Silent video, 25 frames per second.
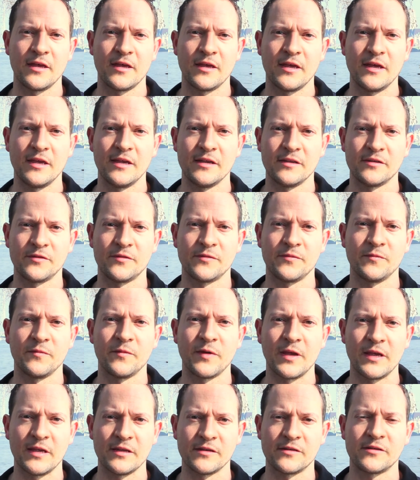is
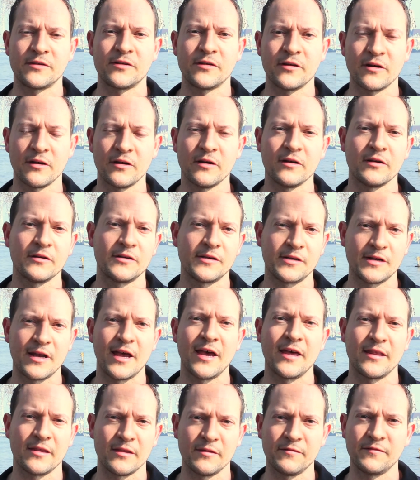is charged
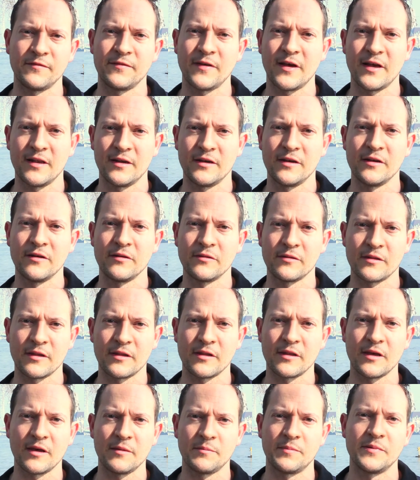at the value
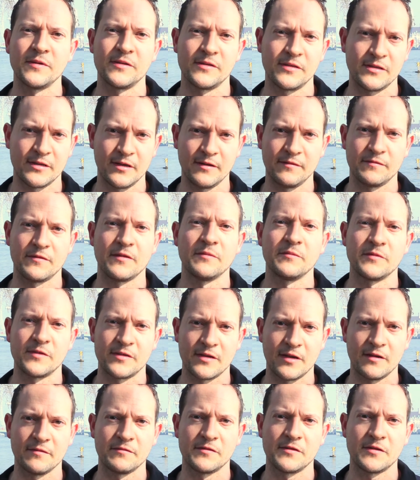that they perceive
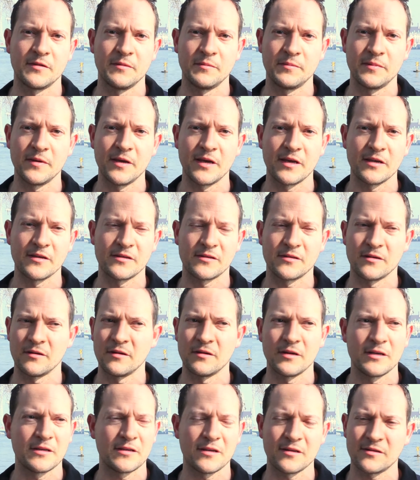themselves to be. So
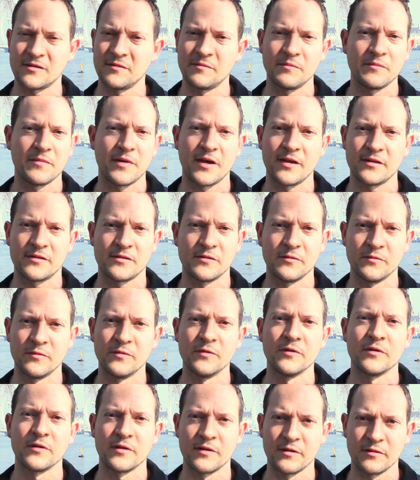it doesn't matter
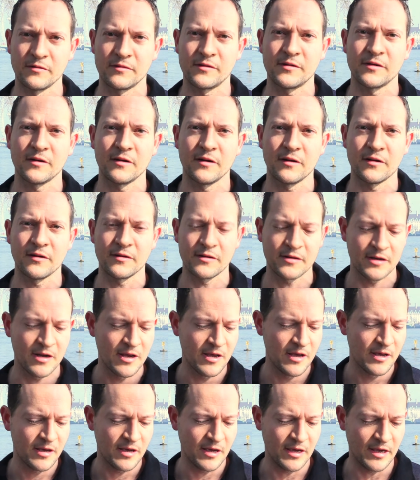what you charge.
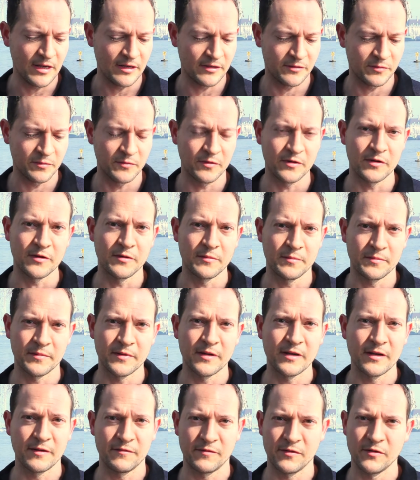It's what you
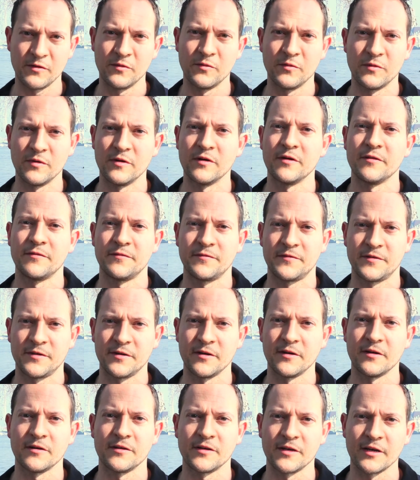believe you're worth
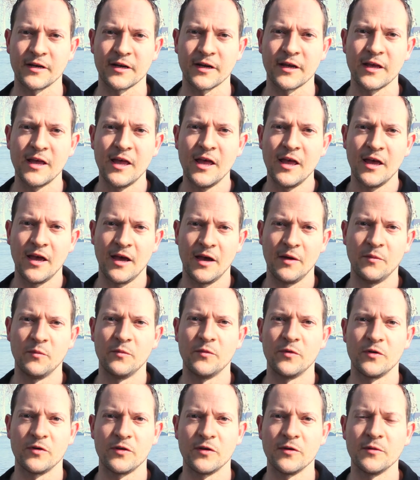charging and
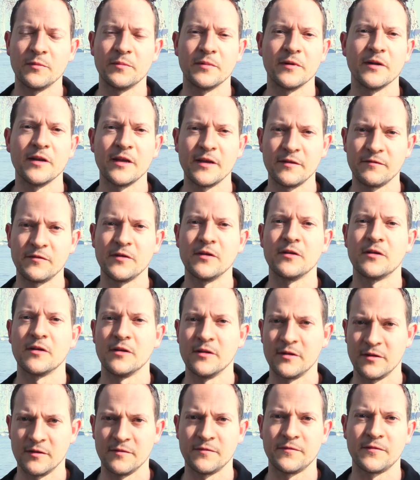what you believe you
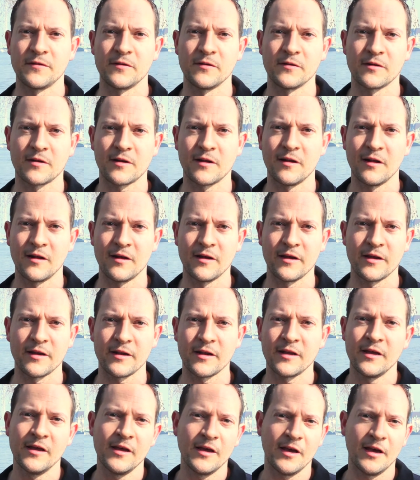can do for your client
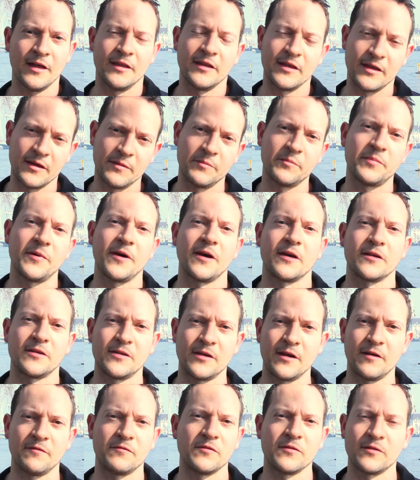and the impact
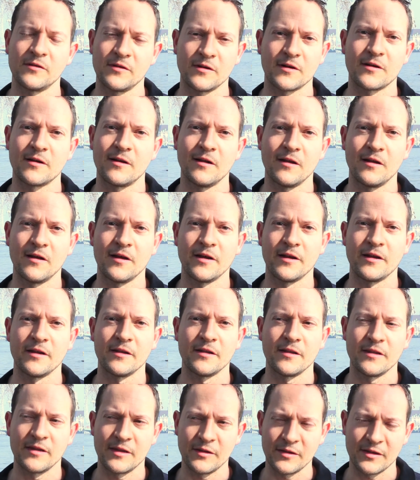you have on your client.
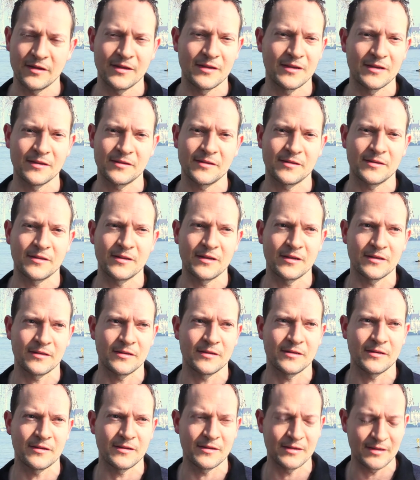This,
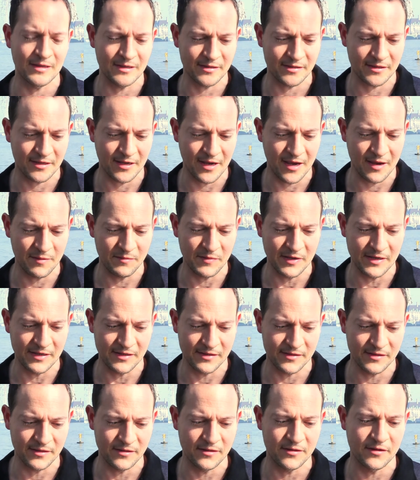this, this game
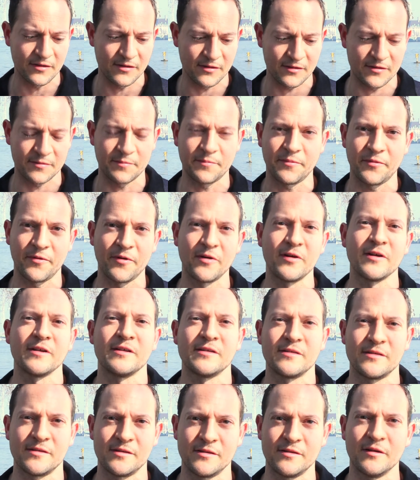is not
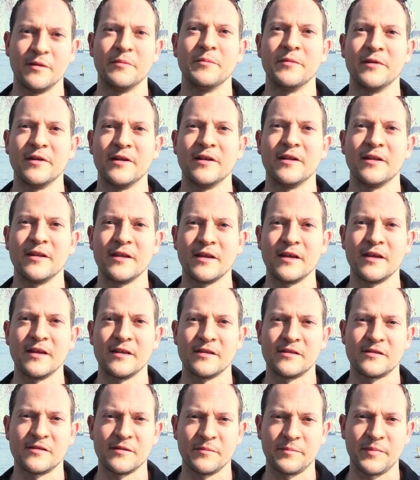price dominant.
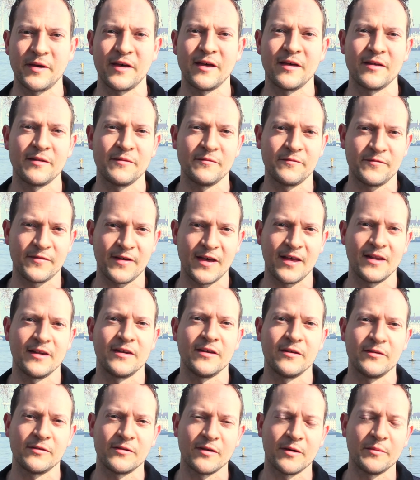It's about
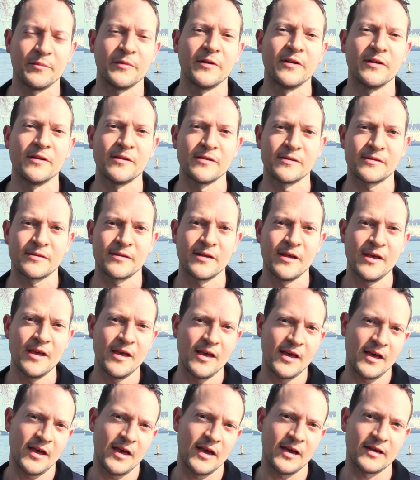value dominance,
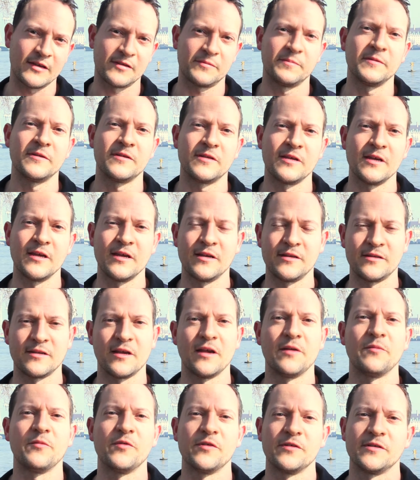expertise
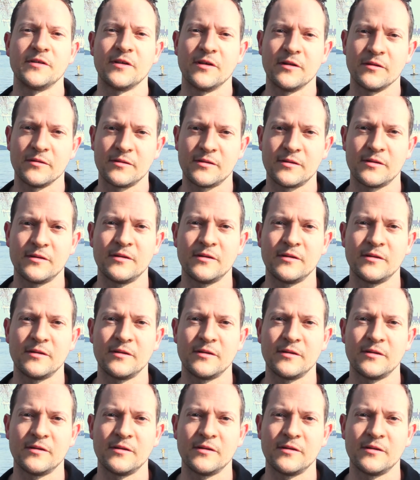and results.